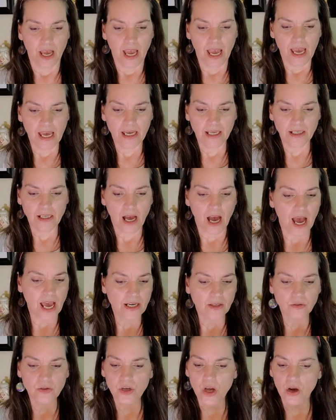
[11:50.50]
And I
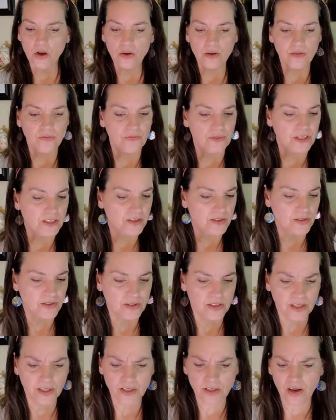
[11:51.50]
don't know if it's
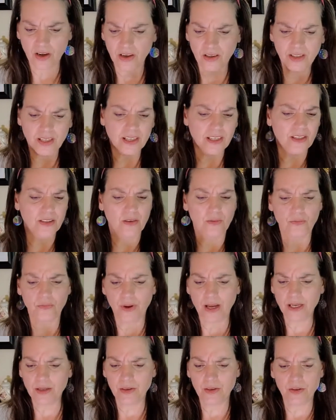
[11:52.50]
the Tonka and the
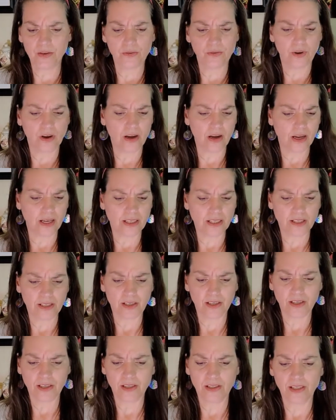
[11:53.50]
red currant
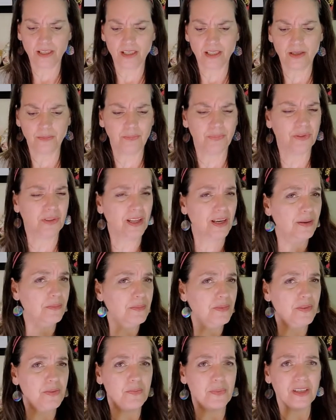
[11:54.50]
and the
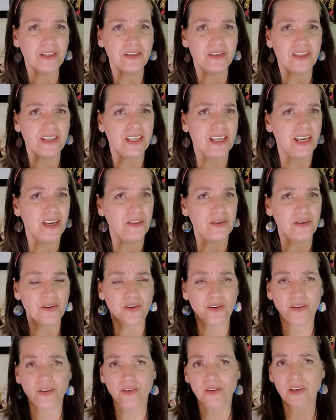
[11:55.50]
plums mixed together
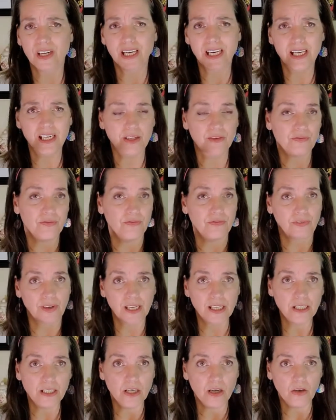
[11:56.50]
or creating a
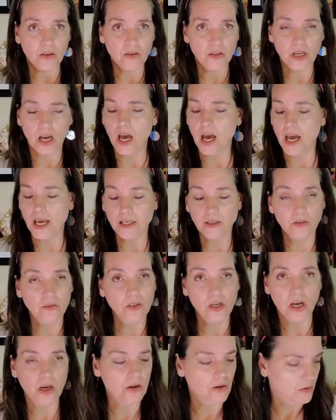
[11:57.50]
fig note. I don't
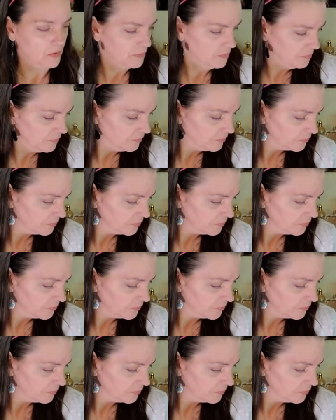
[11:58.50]
know.